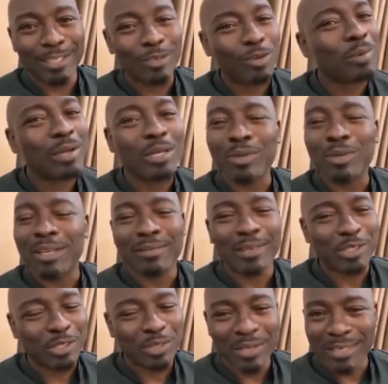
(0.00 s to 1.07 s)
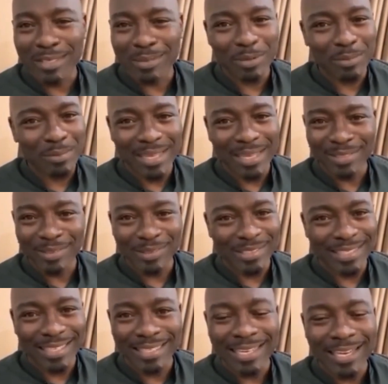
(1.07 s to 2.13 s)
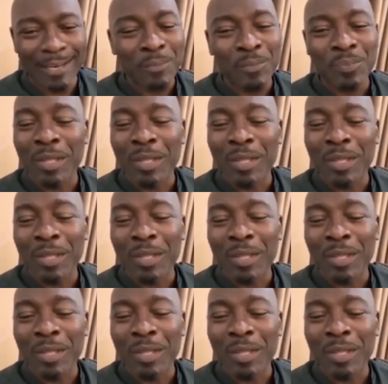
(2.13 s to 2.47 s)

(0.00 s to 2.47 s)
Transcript: Nobody will ever show you an Igbo man who said that